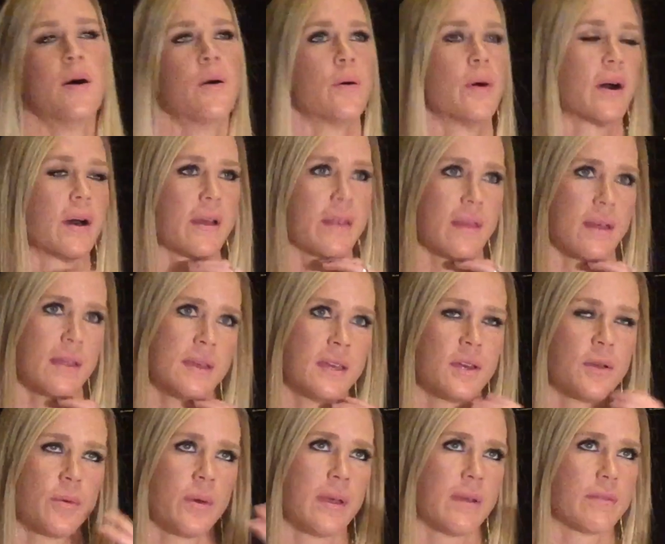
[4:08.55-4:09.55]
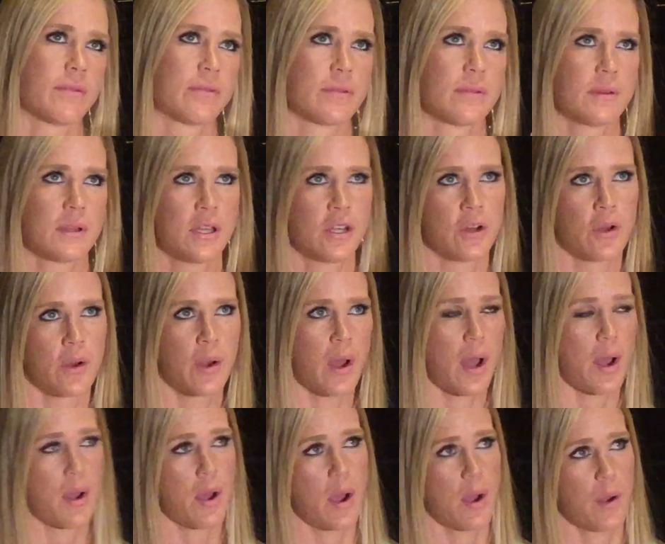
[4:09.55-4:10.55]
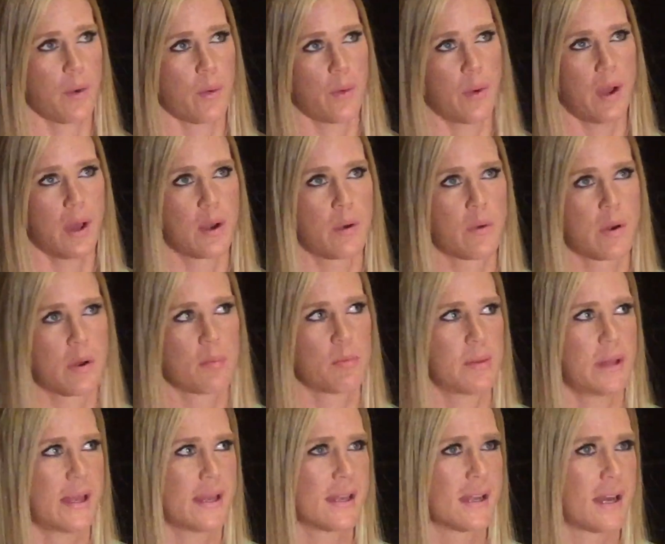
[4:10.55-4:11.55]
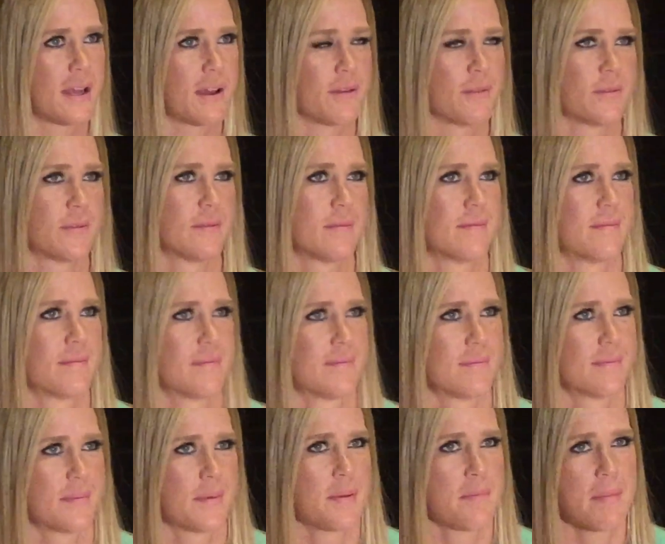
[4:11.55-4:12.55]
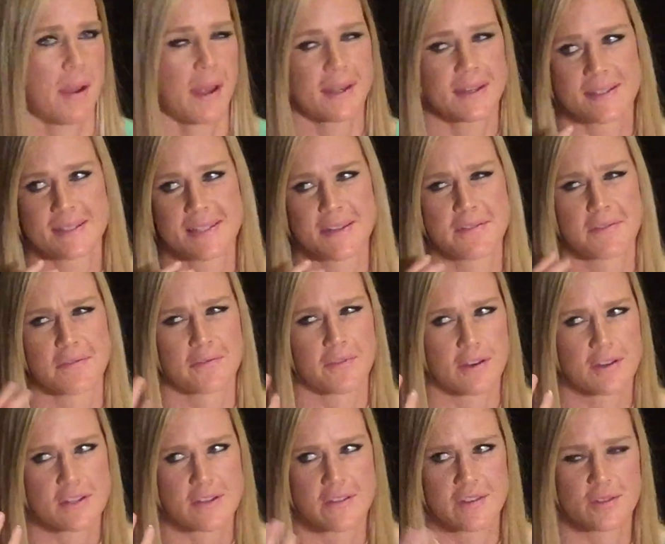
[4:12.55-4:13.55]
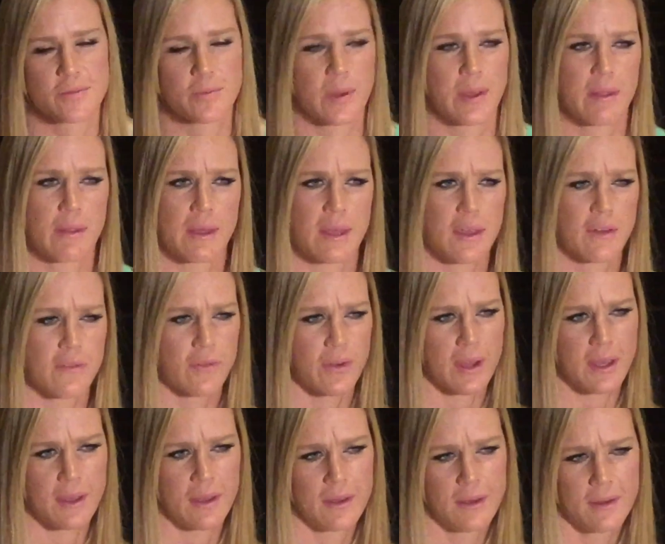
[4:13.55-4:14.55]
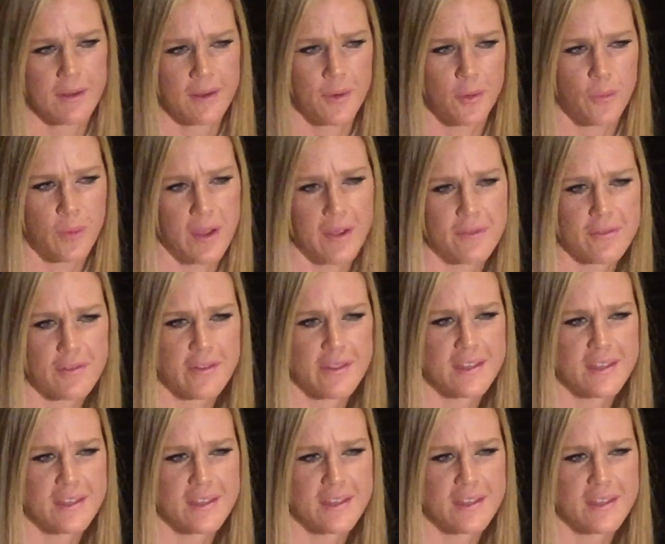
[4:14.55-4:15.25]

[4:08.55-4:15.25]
well, I need to wait. You know, I don't want to plan it out. My mind doesn't even function this way. Like, if I wait for